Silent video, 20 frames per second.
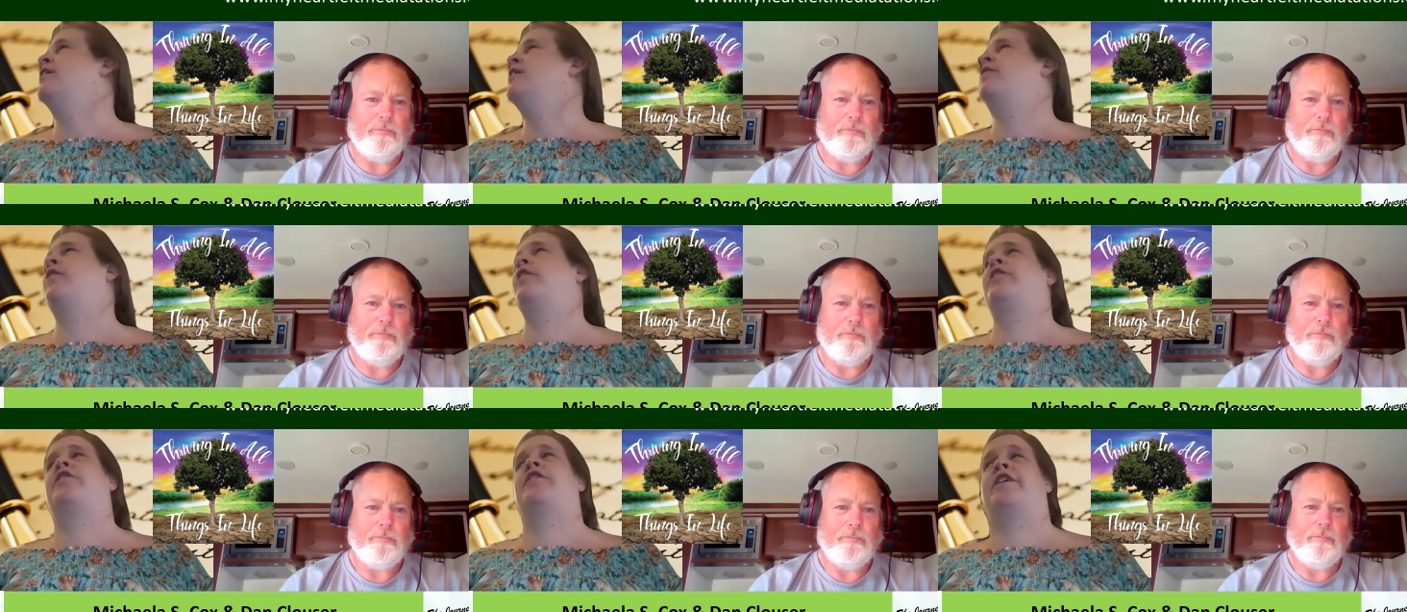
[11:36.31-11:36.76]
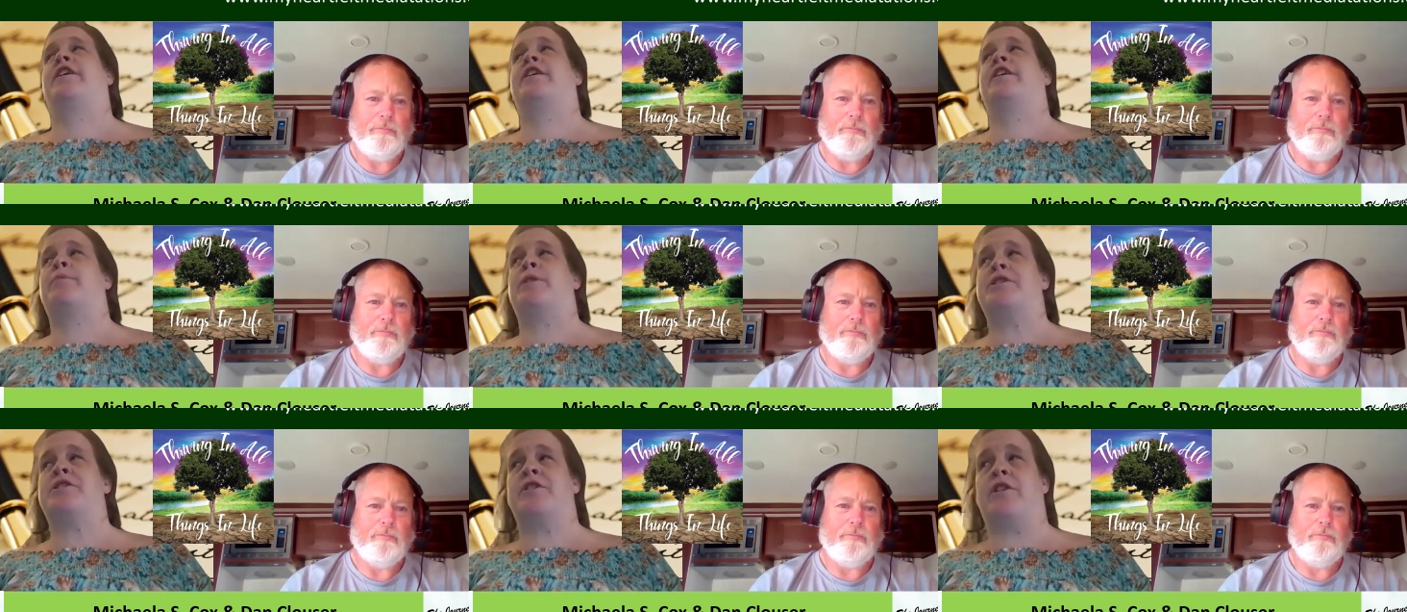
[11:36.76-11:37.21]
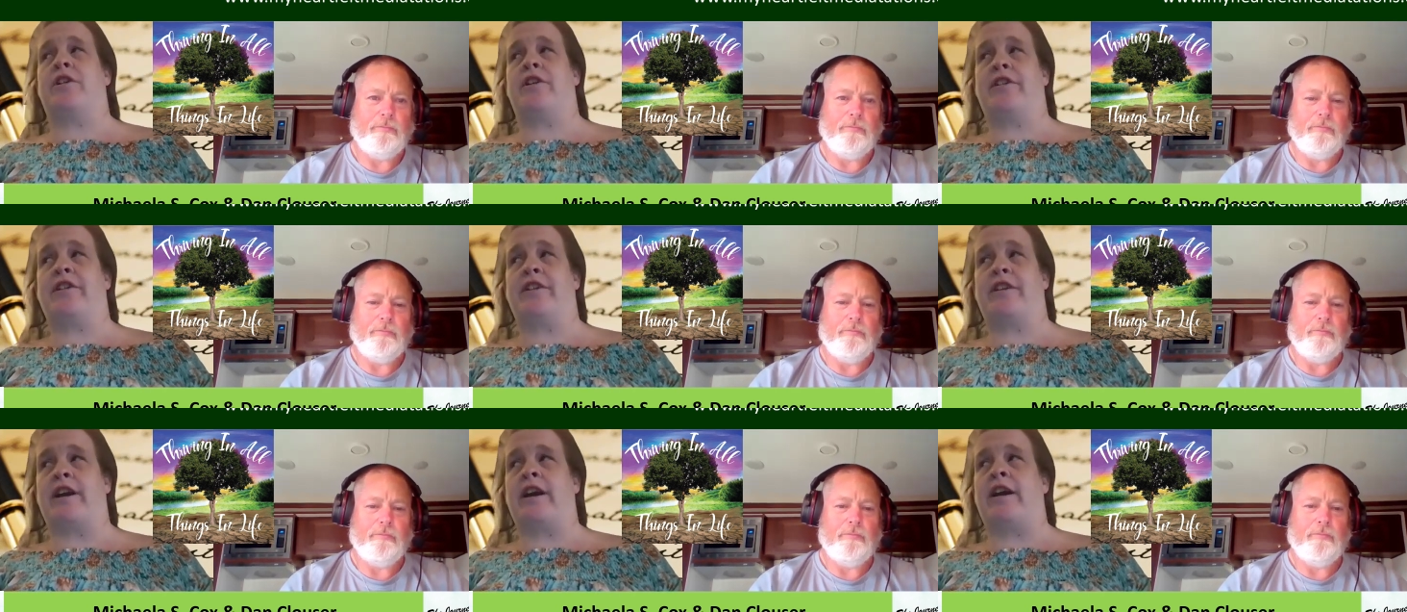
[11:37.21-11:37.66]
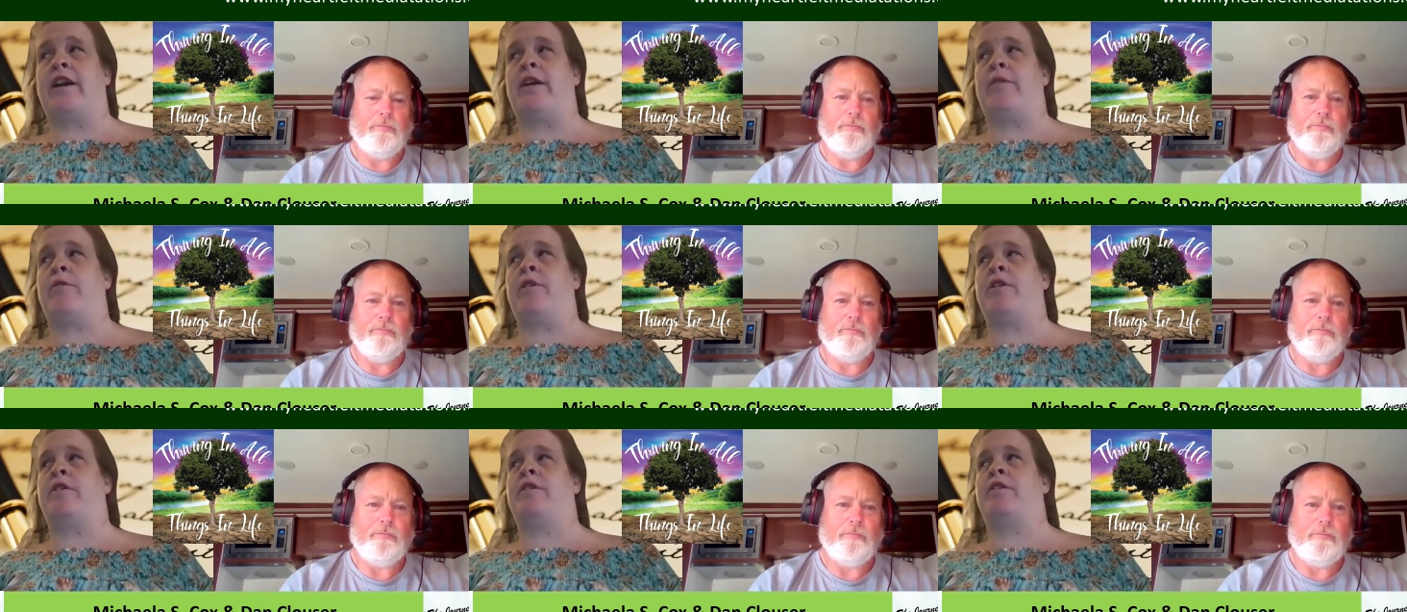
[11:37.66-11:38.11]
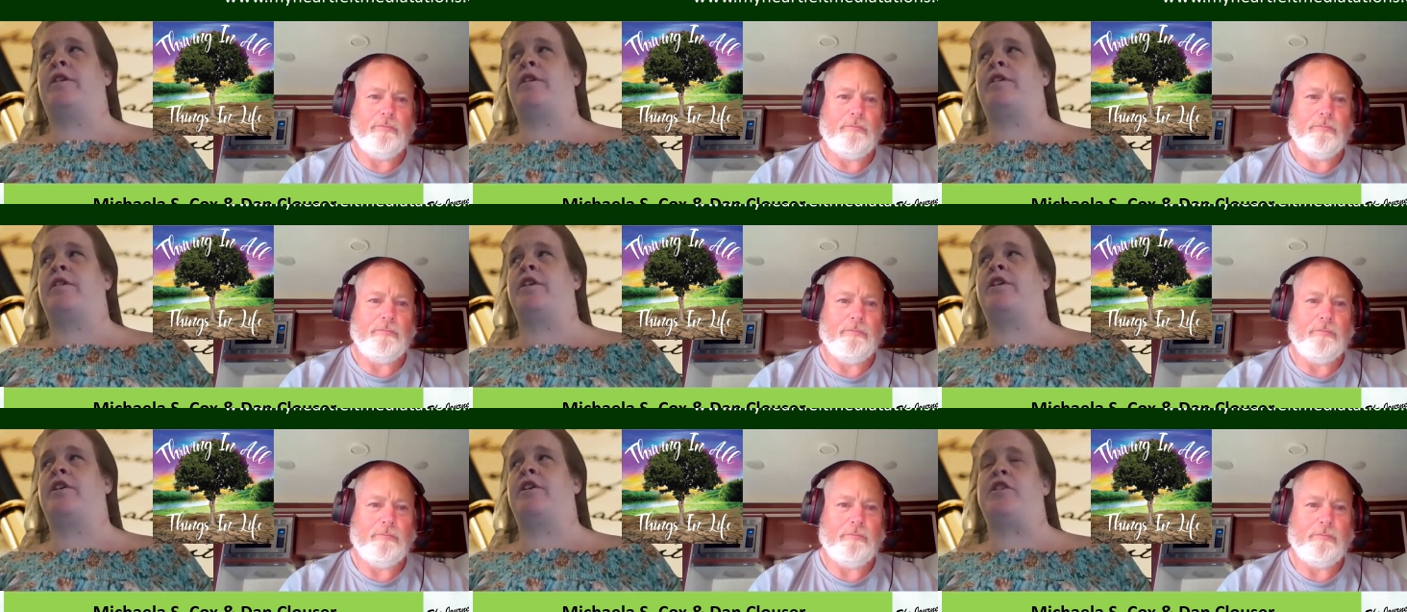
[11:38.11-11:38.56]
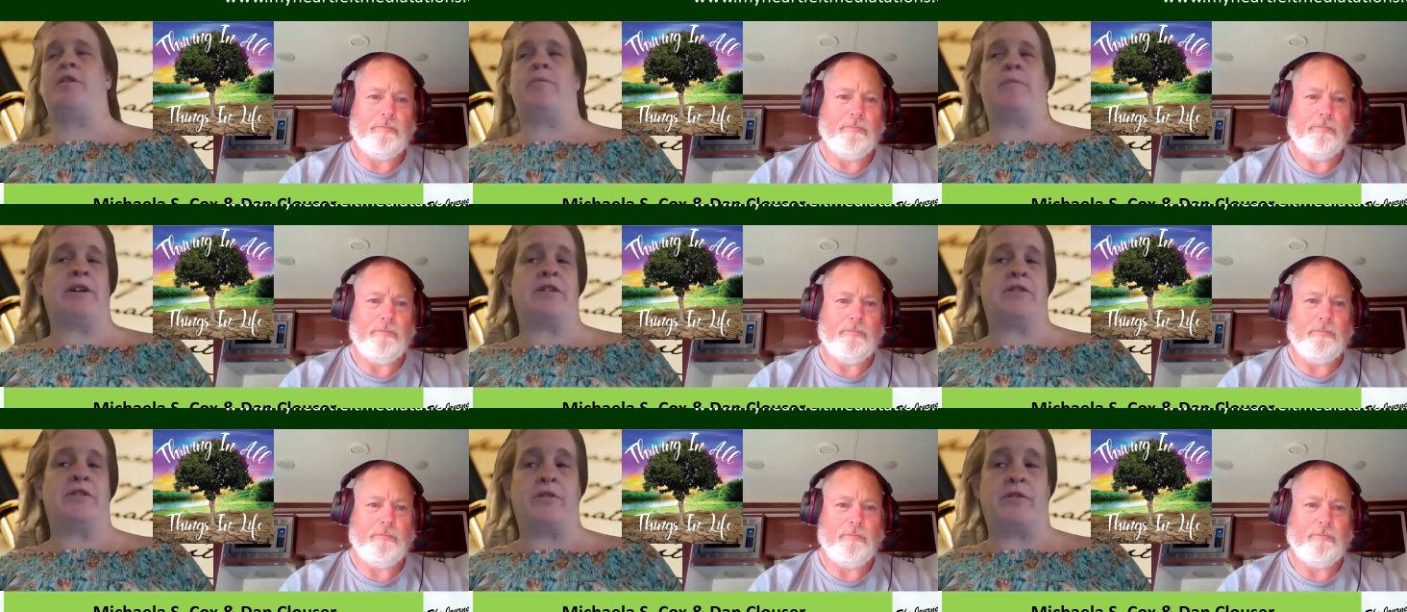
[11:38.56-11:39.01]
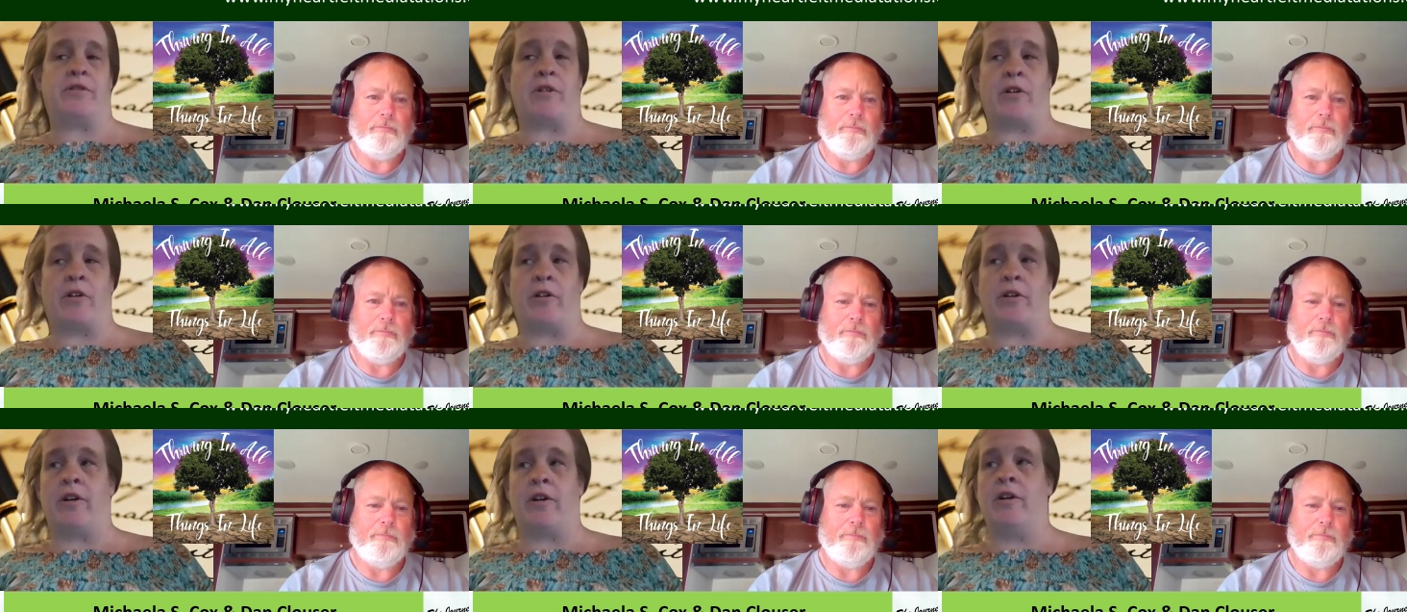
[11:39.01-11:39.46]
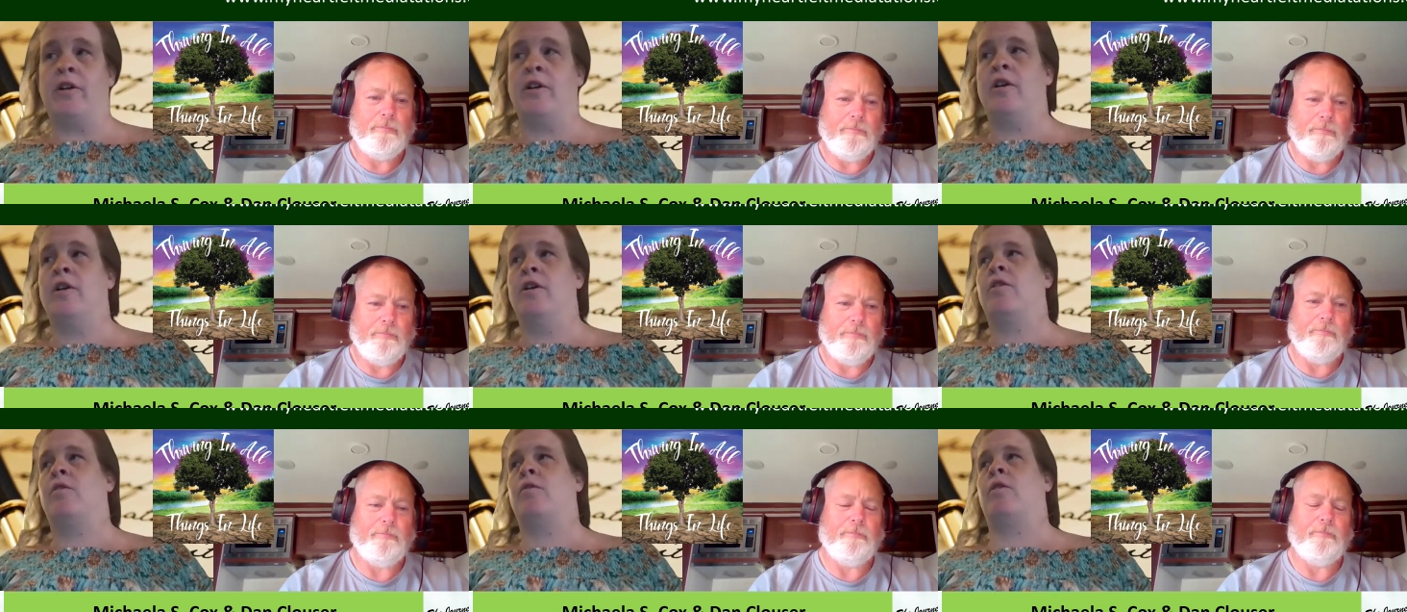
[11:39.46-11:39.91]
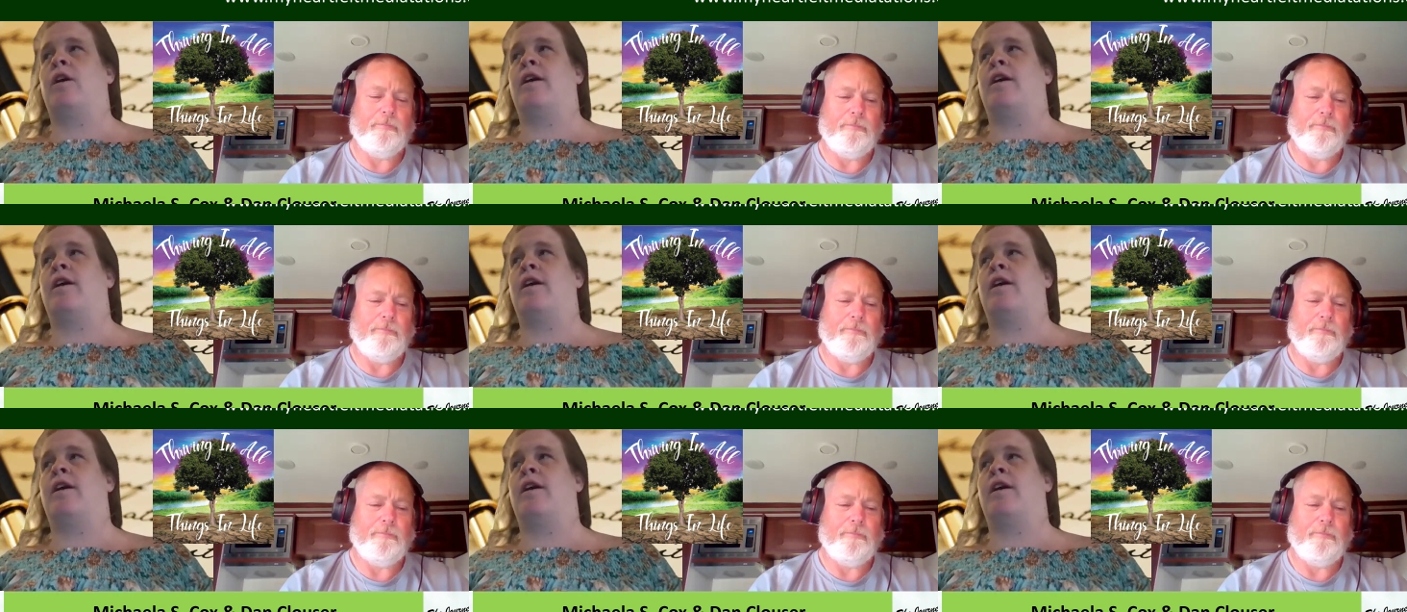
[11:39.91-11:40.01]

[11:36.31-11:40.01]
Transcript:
Speaker 1: there's an expression in our society what doesn't kill you makes you stronger mm-hmm.